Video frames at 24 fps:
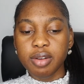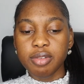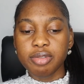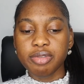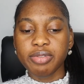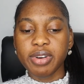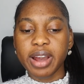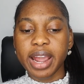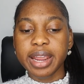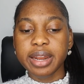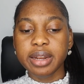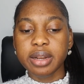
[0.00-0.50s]

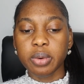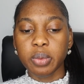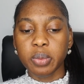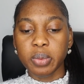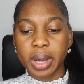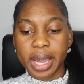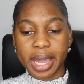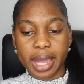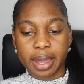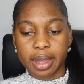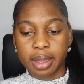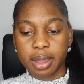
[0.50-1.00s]
find a
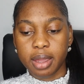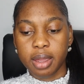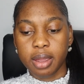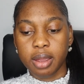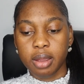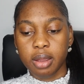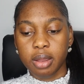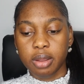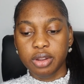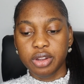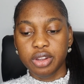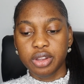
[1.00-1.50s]
way
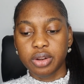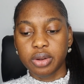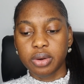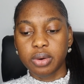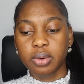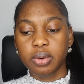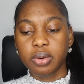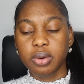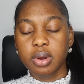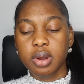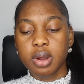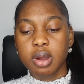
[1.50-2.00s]
you
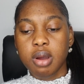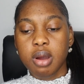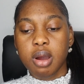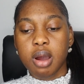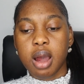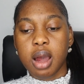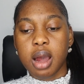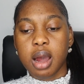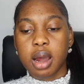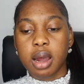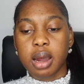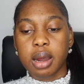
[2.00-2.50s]
know
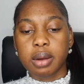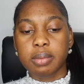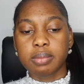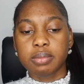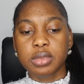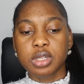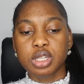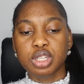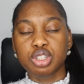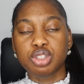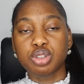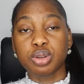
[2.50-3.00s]

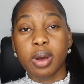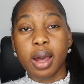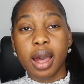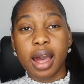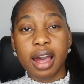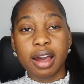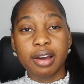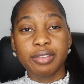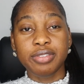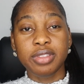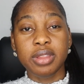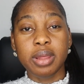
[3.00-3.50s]
um, to
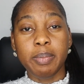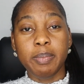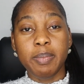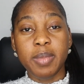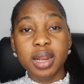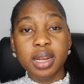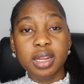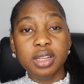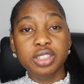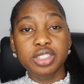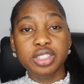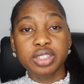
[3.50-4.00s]
have the
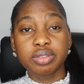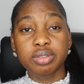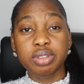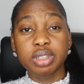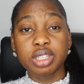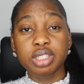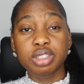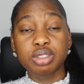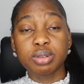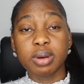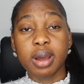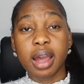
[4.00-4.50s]

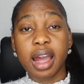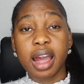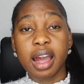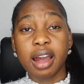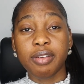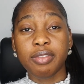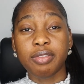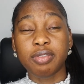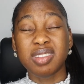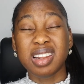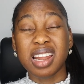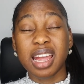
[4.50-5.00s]
military to
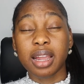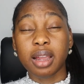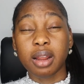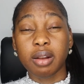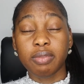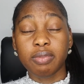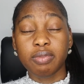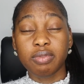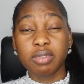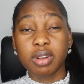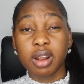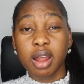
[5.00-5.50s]
have like
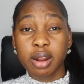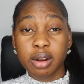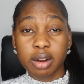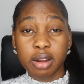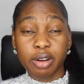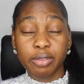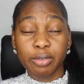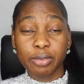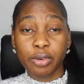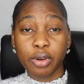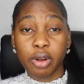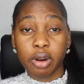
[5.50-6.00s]
a lot
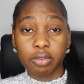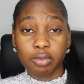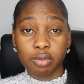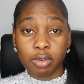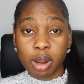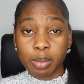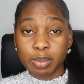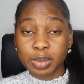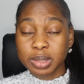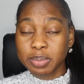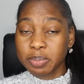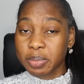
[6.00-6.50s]
of
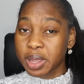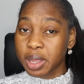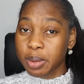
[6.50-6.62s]
corrupt